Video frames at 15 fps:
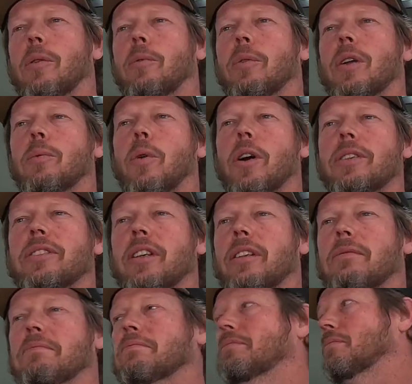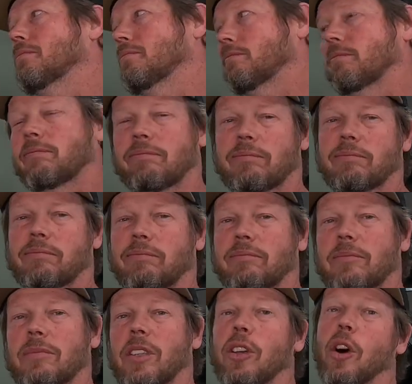We wanted
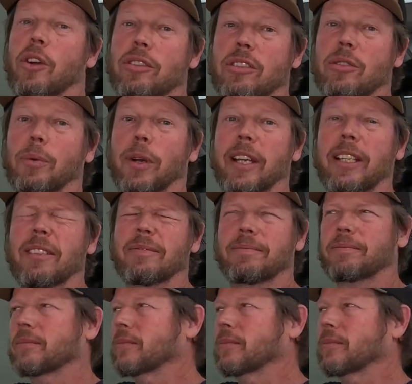the ensuite.